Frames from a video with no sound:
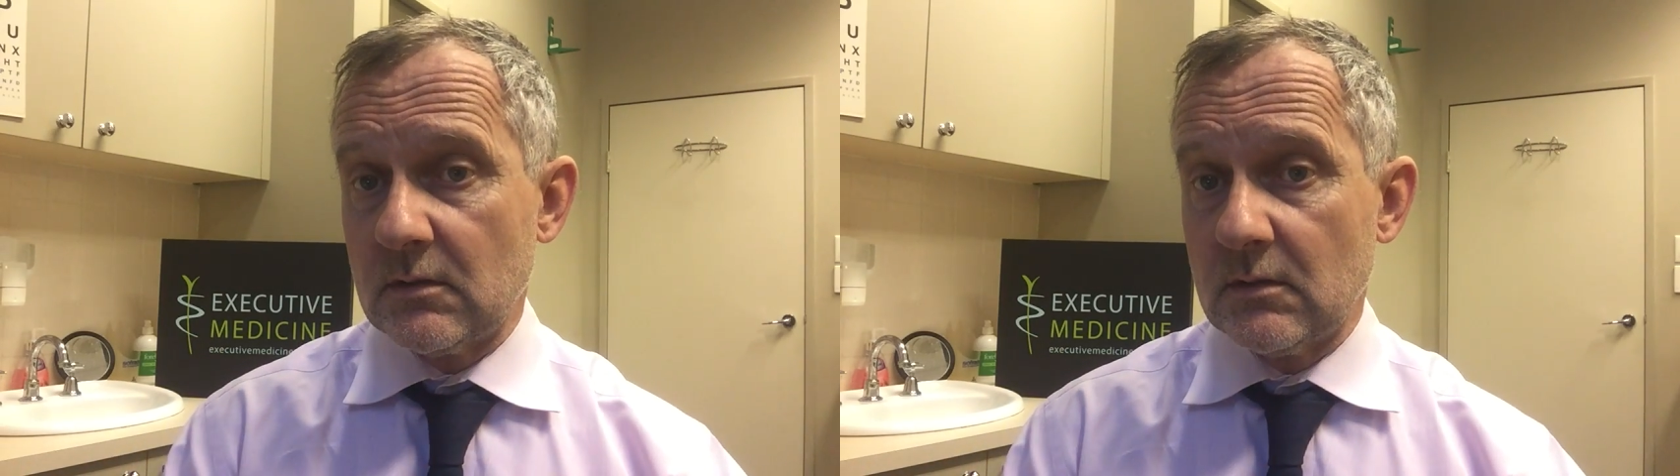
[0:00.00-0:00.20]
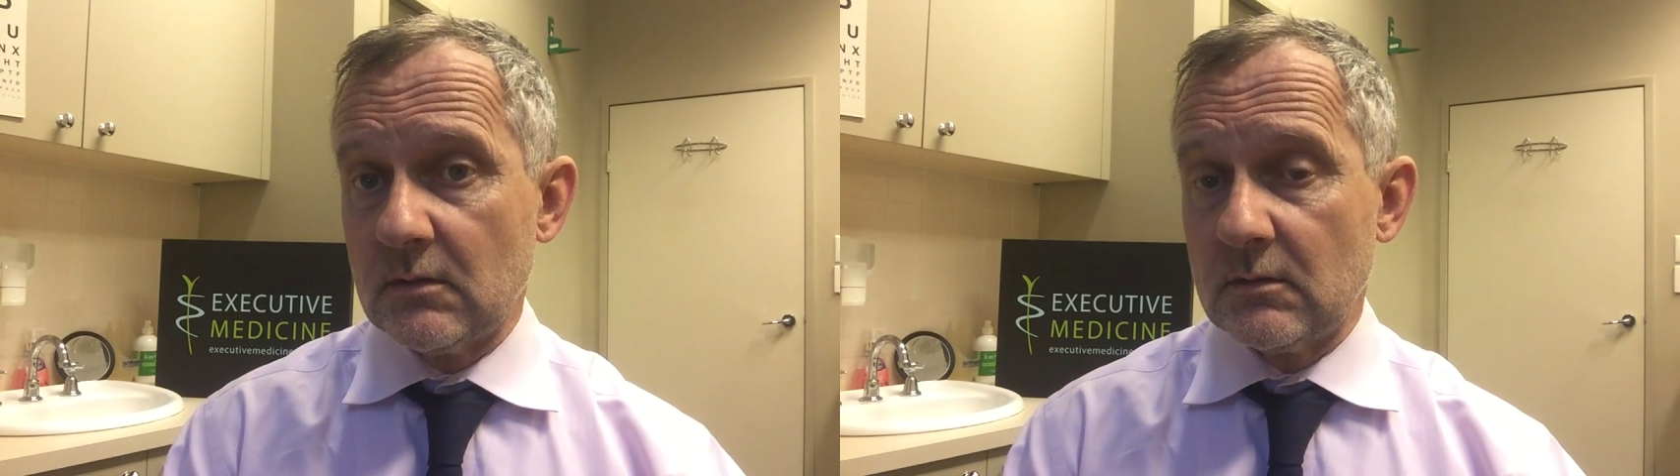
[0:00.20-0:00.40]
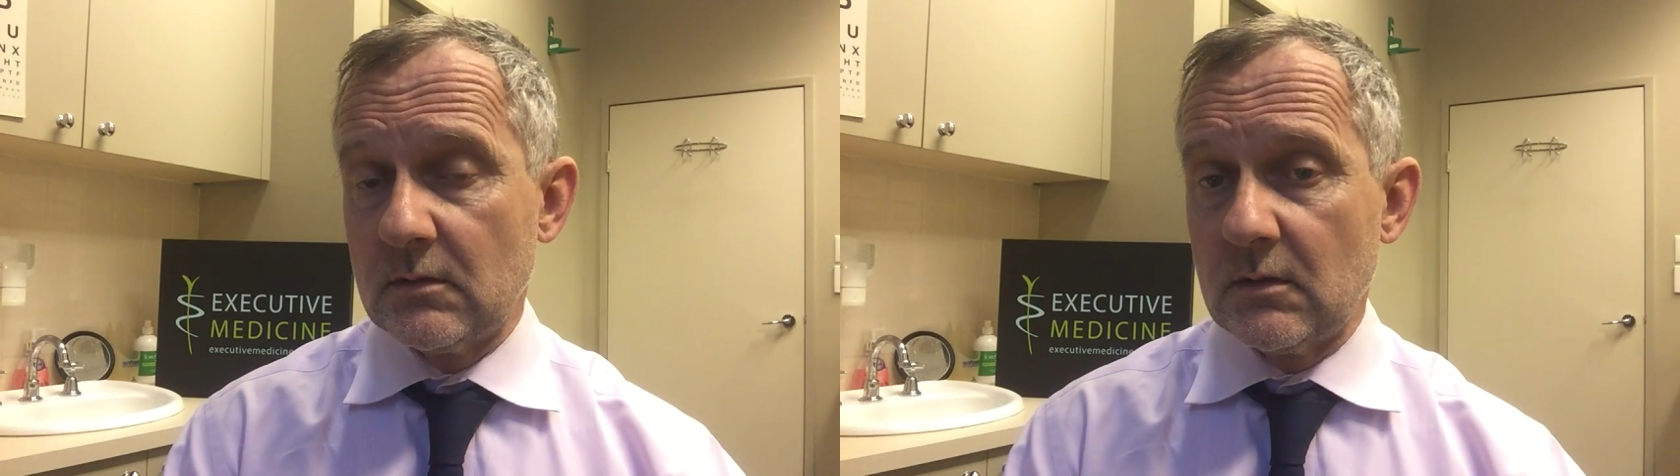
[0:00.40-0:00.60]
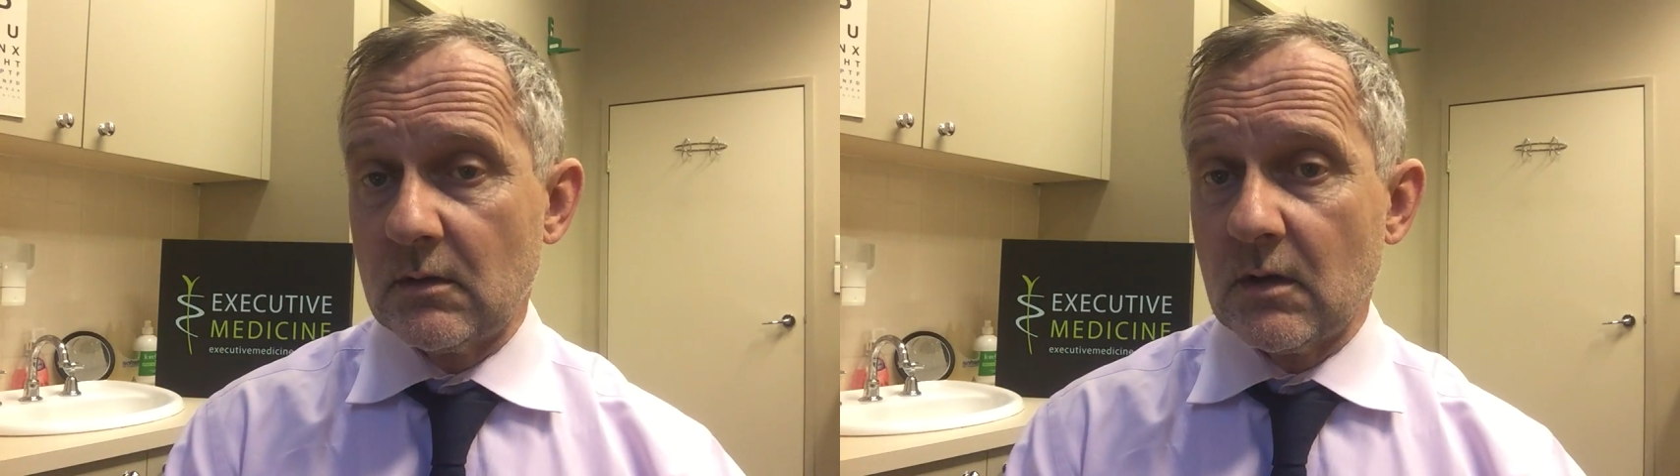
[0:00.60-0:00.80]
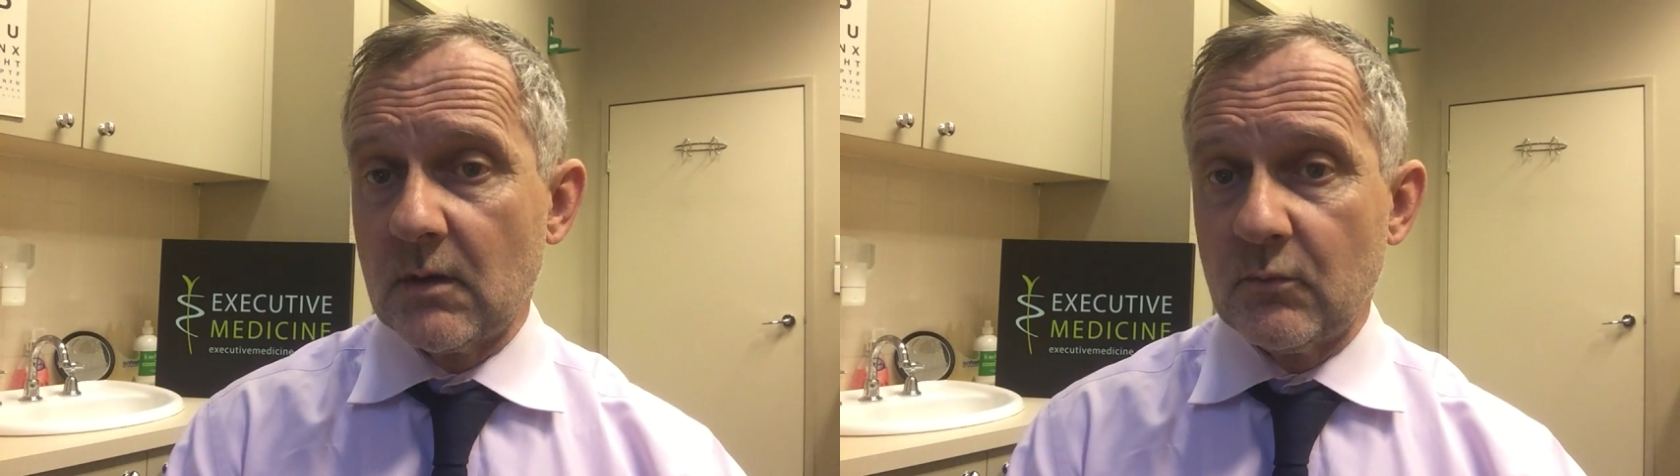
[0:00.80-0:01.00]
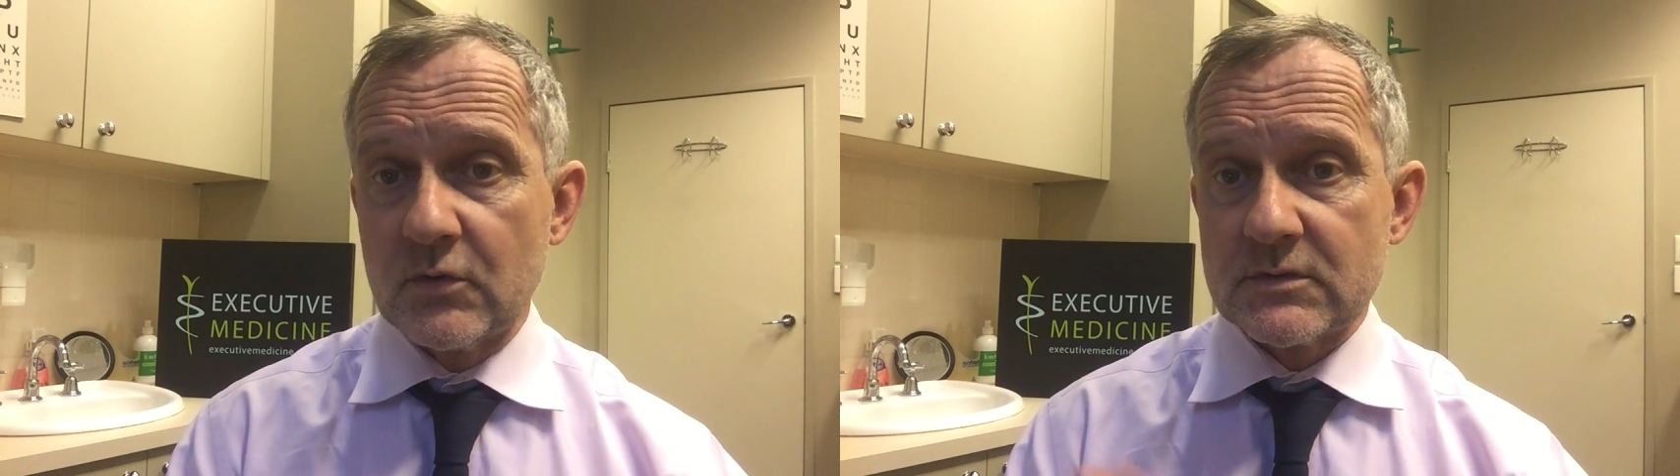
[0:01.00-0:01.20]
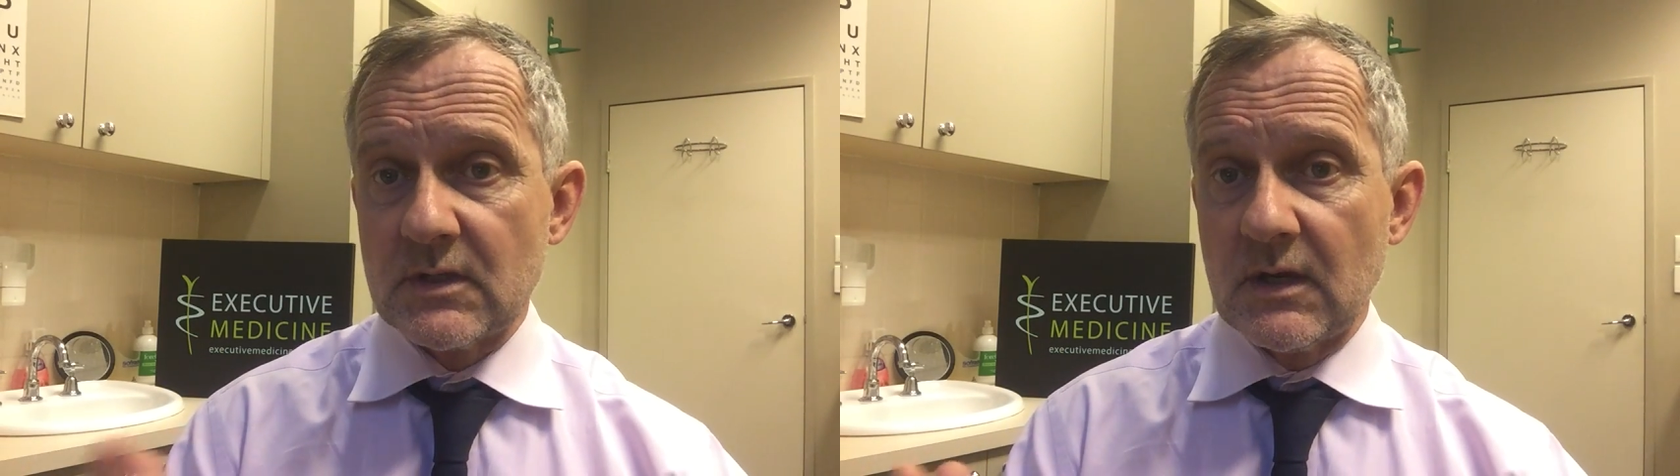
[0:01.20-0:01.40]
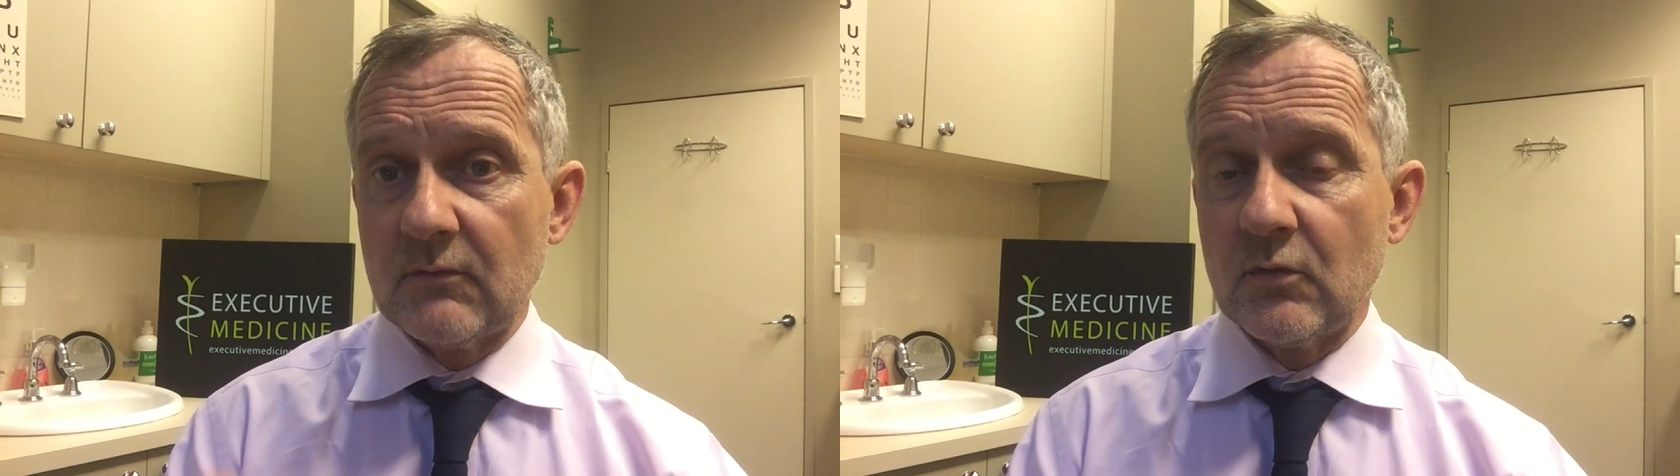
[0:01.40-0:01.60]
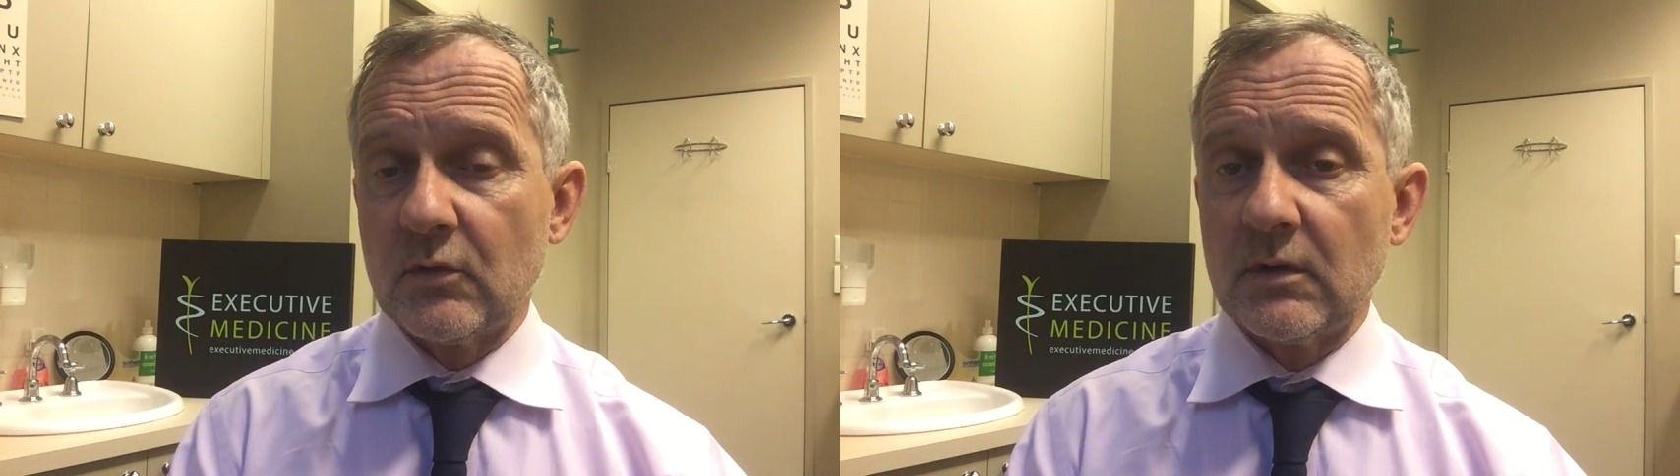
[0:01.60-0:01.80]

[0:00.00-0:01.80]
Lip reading: your guidebooks and then have a look